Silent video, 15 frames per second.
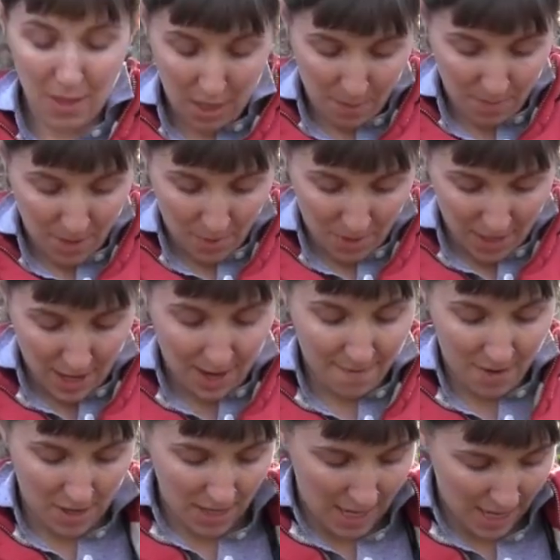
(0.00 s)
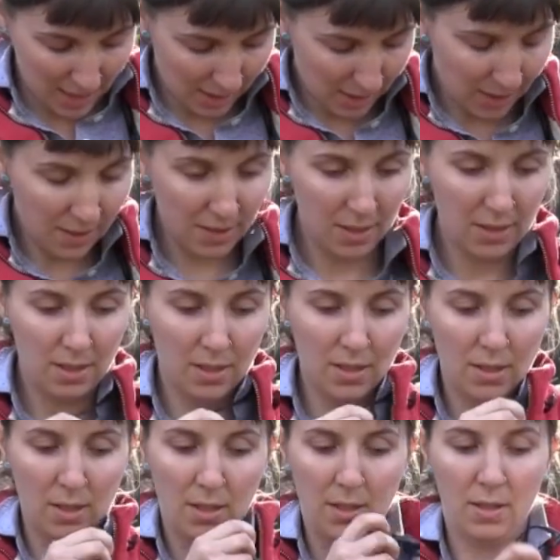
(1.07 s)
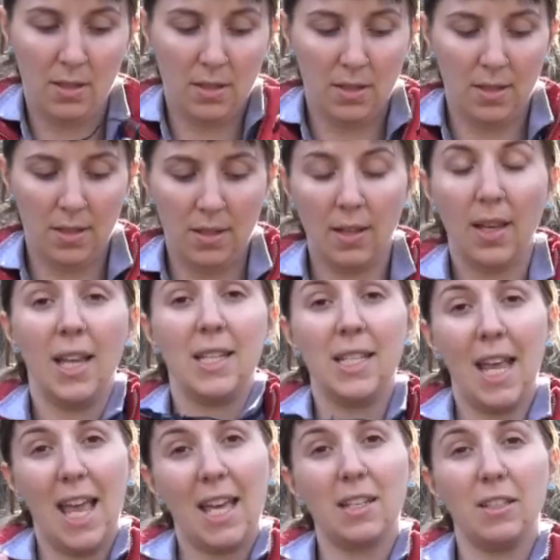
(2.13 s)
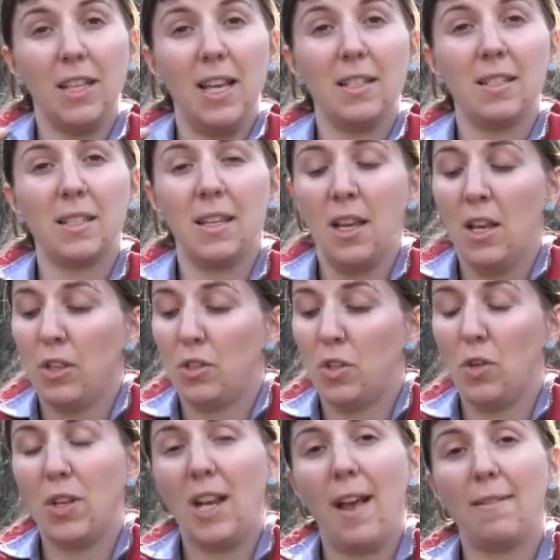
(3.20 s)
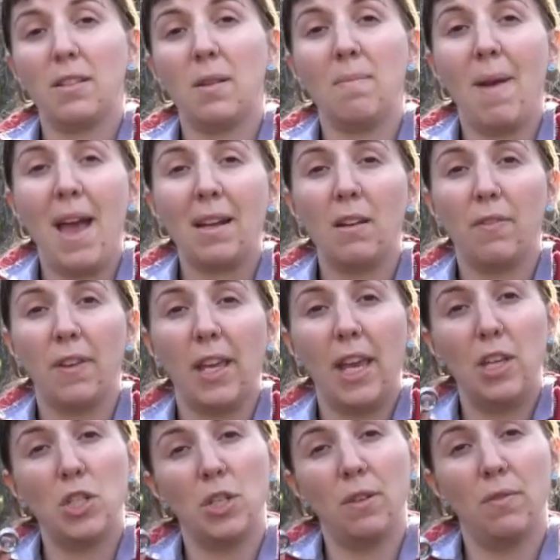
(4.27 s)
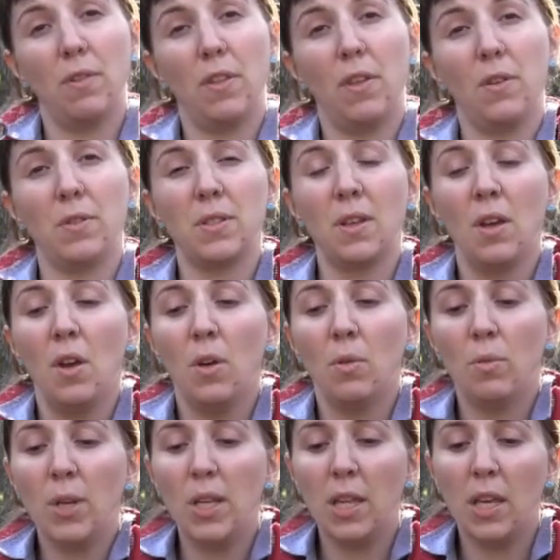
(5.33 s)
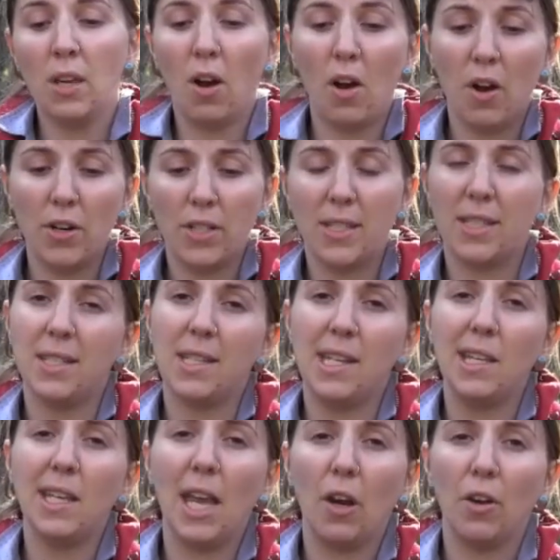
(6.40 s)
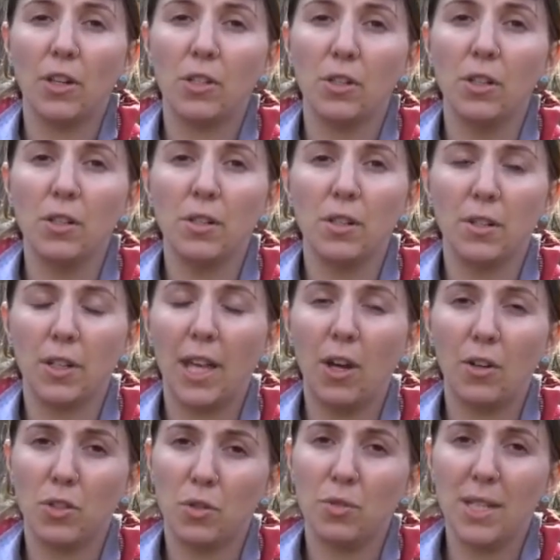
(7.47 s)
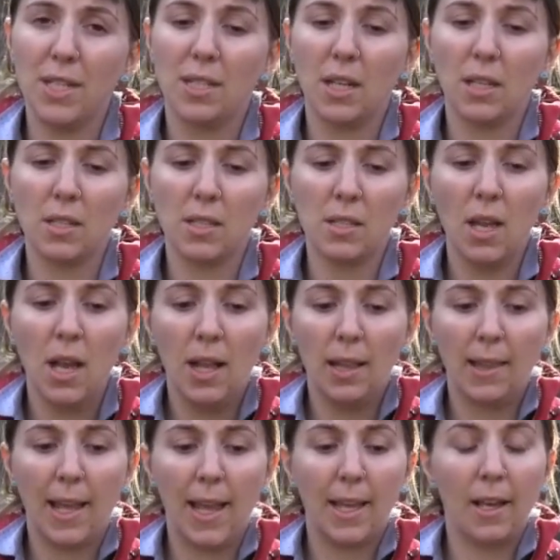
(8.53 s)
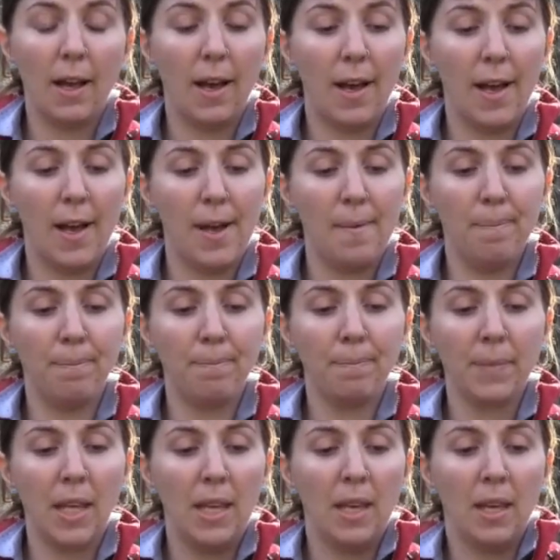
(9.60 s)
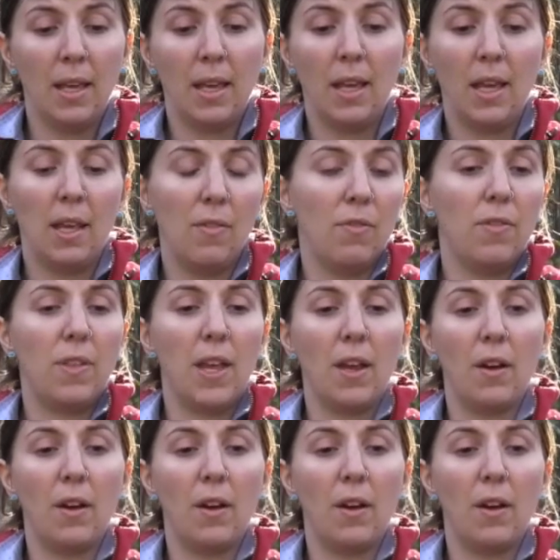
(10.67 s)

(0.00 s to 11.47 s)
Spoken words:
that you might want to have on hand is a hand lens, so you can have some magnification for those really hard to see characteristics, like if